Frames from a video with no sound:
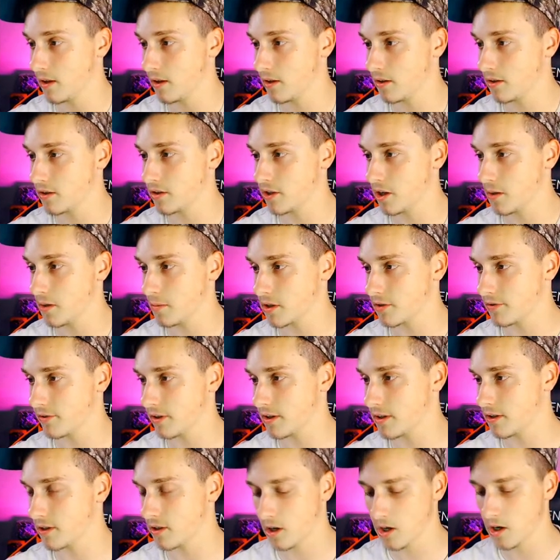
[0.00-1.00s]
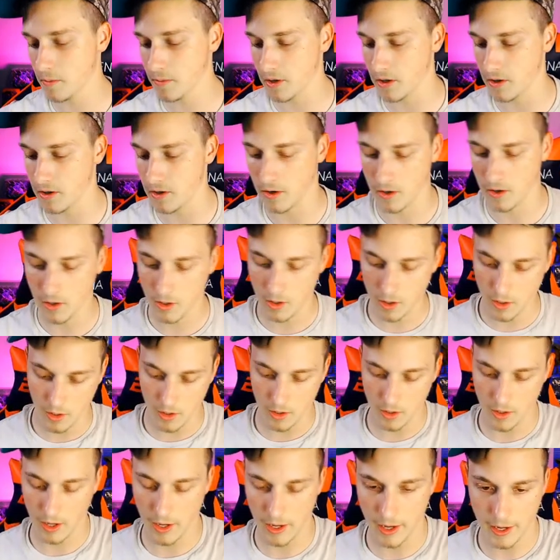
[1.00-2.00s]
So much fun to
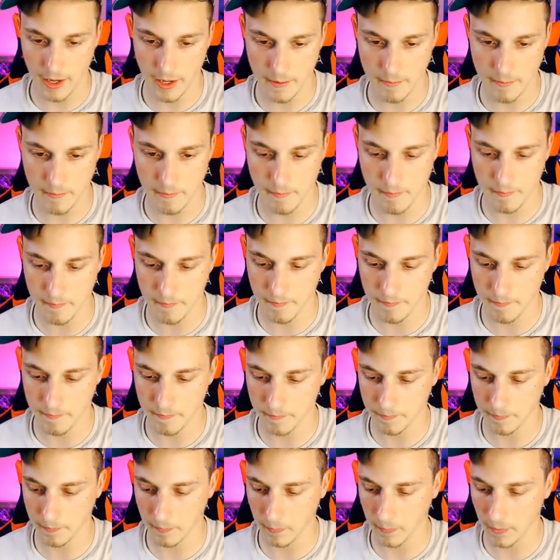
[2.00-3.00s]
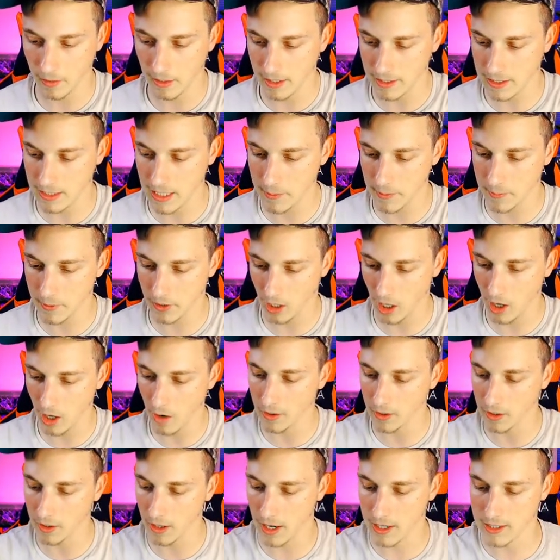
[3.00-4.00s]
open. Let's keep it
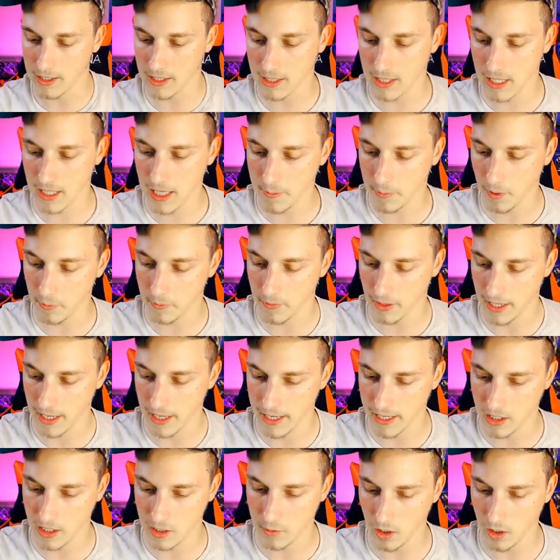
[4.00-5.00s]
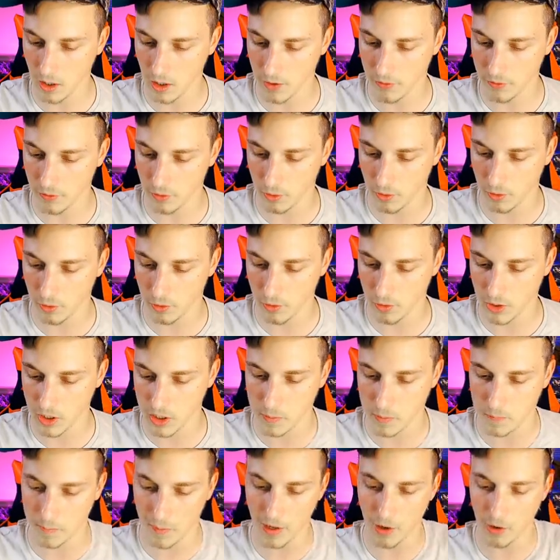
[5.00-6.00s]
going, guys. Let's keep up the heat. go for
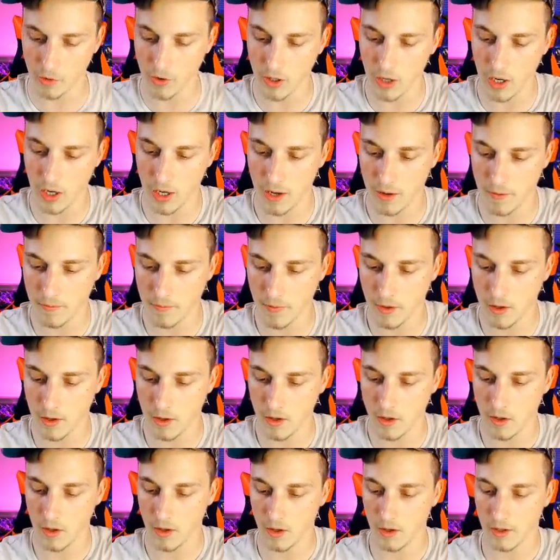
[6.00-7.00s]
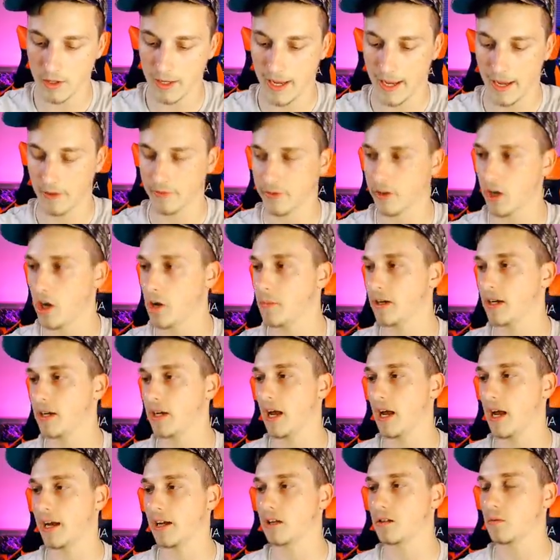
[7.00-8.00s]
Spell Ruler? Yeah, nobody
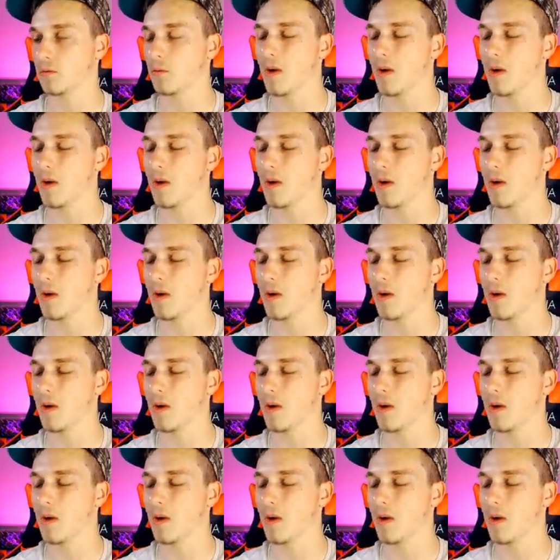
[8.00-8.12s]
likes.